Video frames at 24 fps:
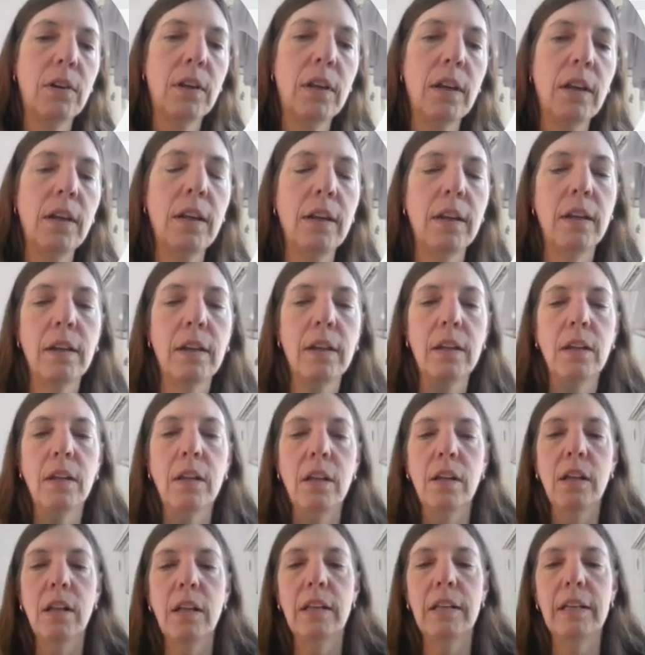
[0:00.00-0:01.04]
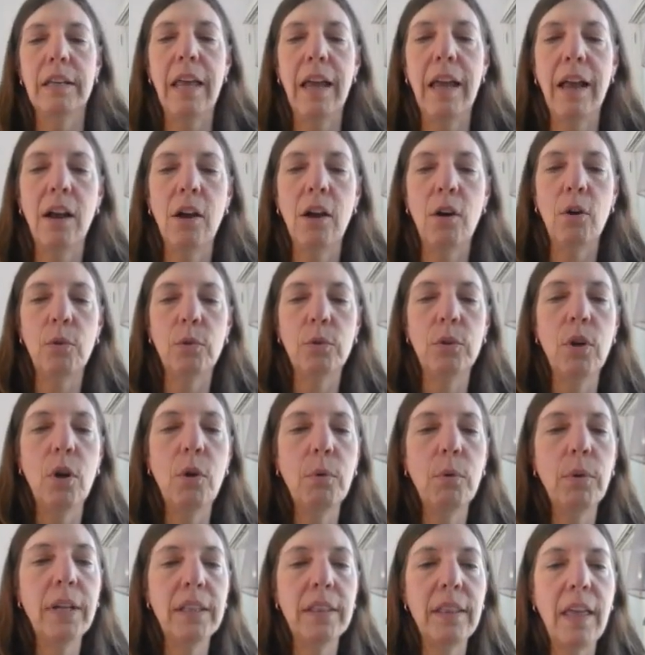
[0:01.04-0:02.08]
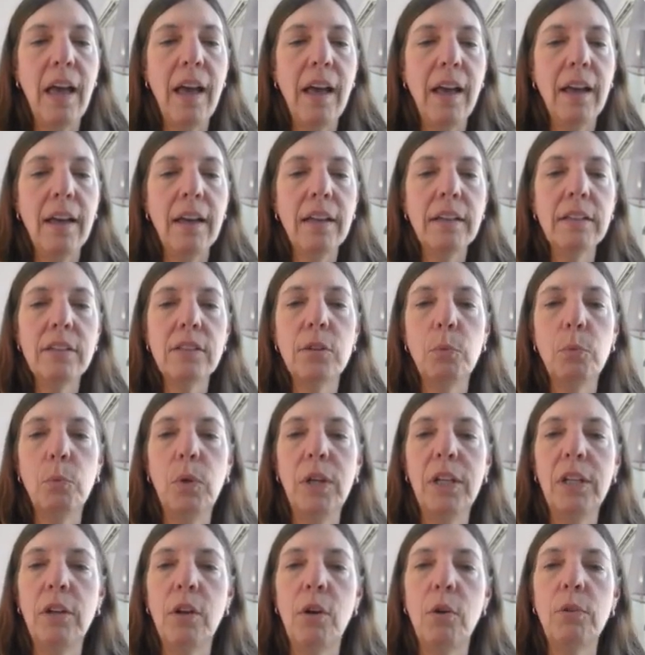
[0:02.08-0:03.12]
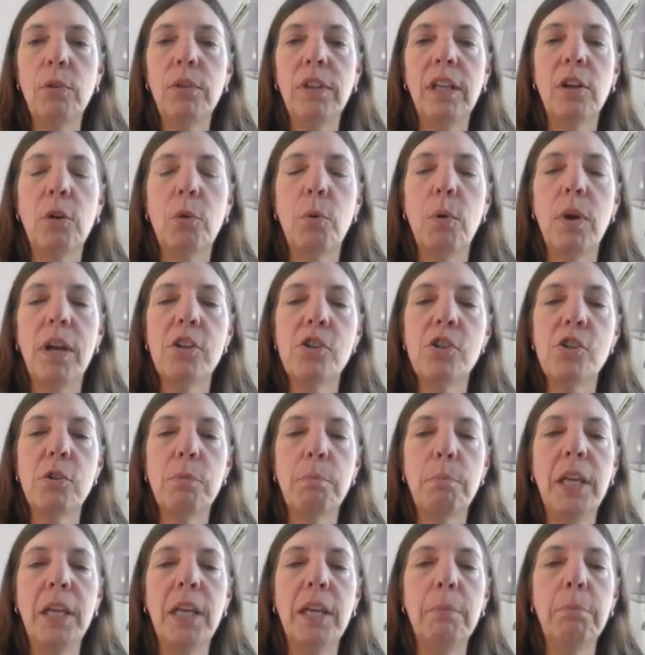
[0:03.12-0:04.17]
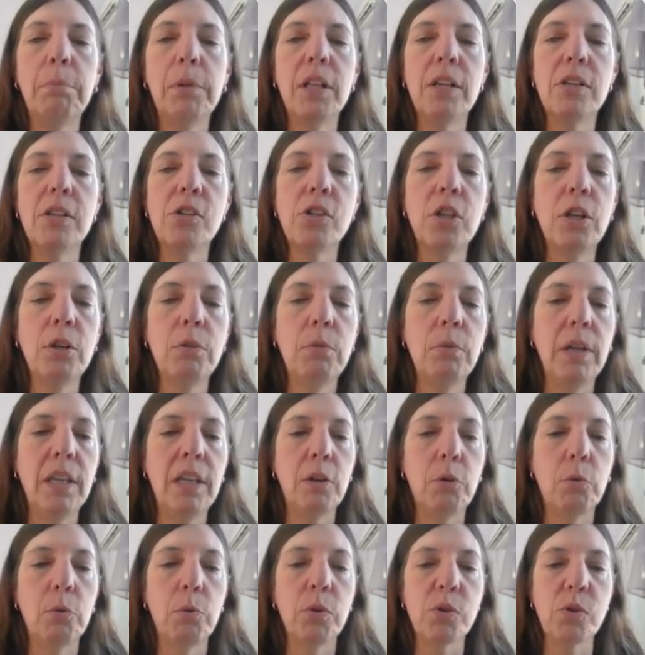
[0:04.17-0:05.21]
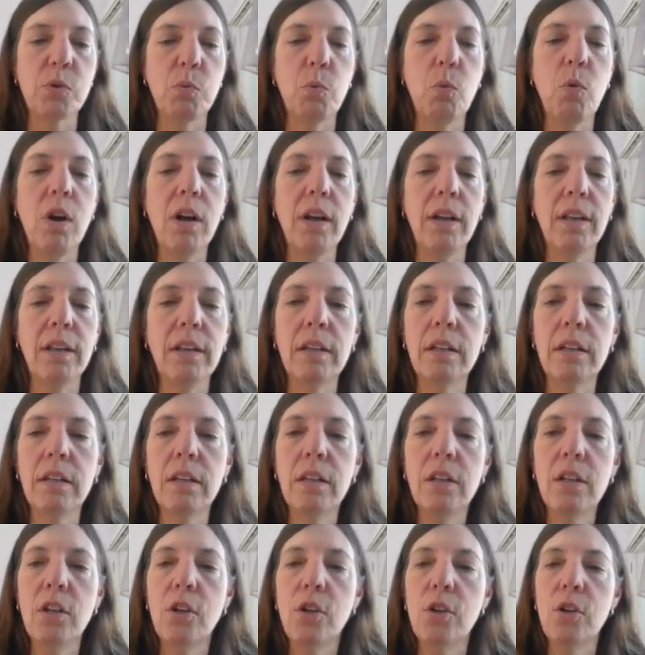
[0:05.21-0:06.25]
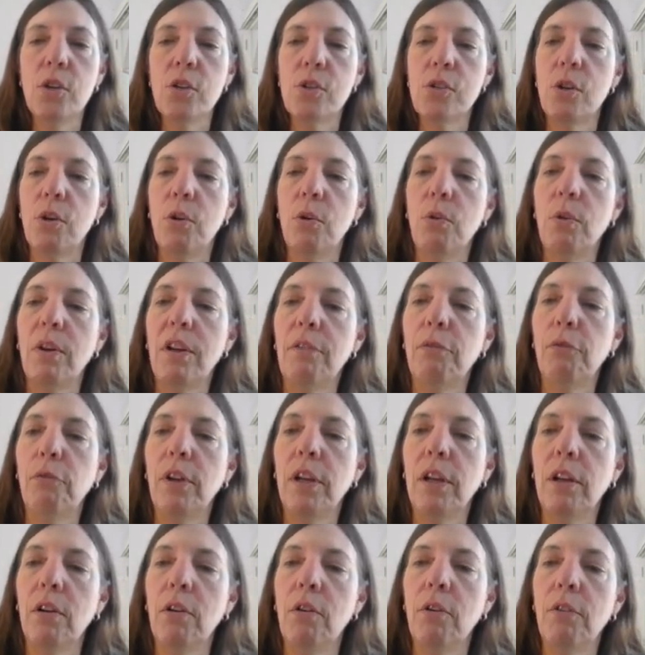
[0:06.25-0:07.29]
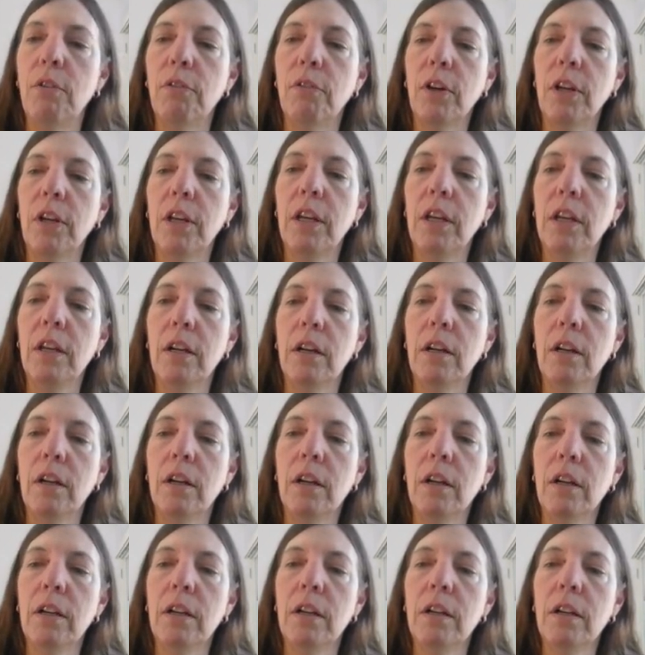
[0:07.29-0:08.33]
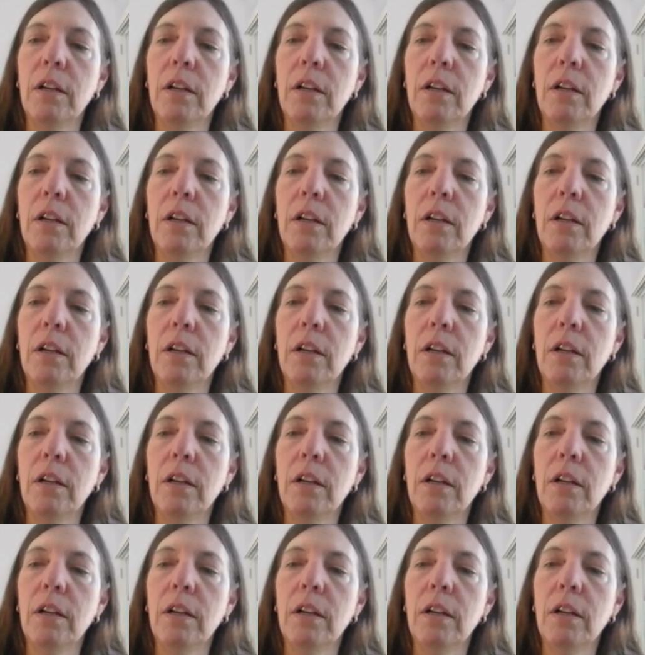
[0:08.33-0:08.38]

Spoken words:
Okay, now knowing that, we know the equation P plus Q equals 1. So if we go over here,